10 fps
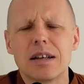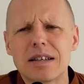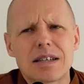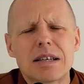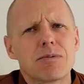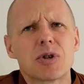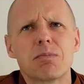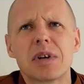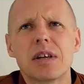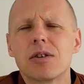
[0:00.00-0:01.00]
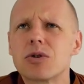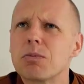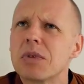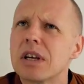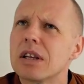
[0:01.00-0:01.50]
it seems to be to
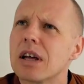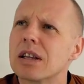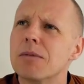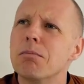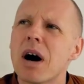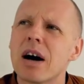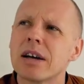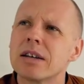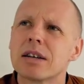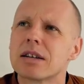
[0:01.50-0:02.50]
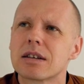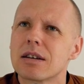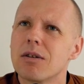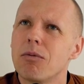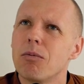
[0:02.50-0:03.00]
me that the mind
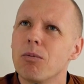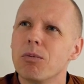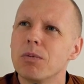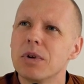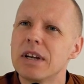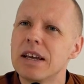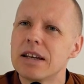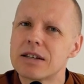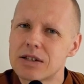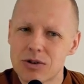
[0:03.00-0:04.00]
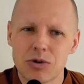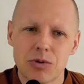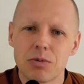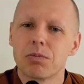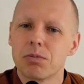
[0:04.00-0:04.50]
needs
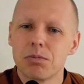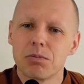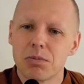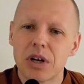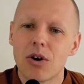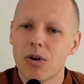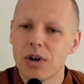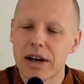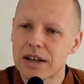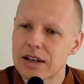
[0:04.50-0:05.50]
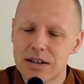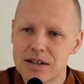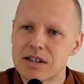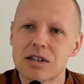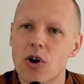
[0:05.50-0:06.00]
to, you know, like it
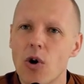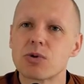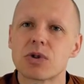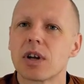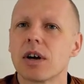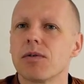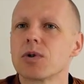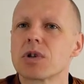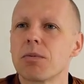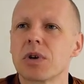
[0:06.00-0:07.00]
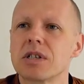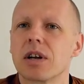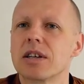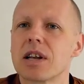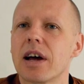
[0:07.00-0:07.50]
just goes there for some
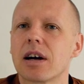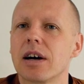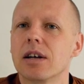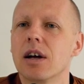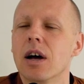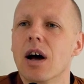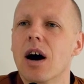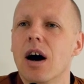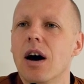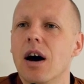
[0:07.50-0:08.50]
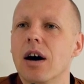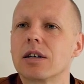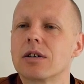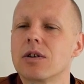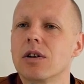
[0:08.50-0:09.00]
reason. It's like I,
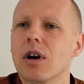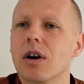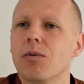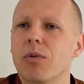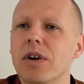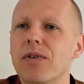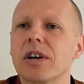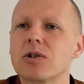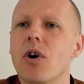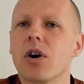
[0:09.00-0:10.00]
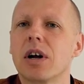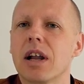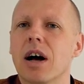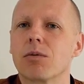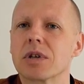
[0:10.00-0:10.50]
I, if I talk a
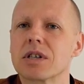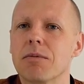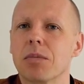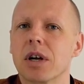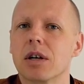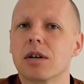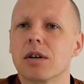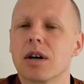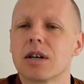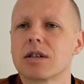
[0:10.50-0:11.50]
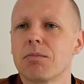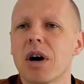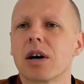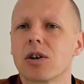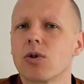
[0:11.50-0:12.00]
lot with somebody, as a
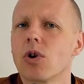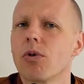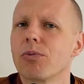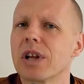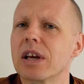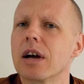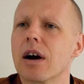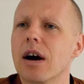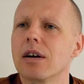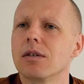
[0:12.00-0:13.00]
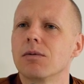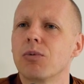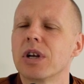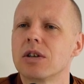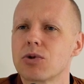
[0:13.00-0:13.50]
monk, you don't really, uh,
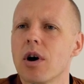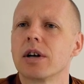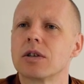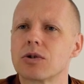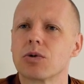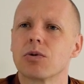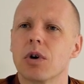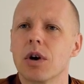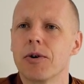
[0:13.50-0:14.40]
we trying to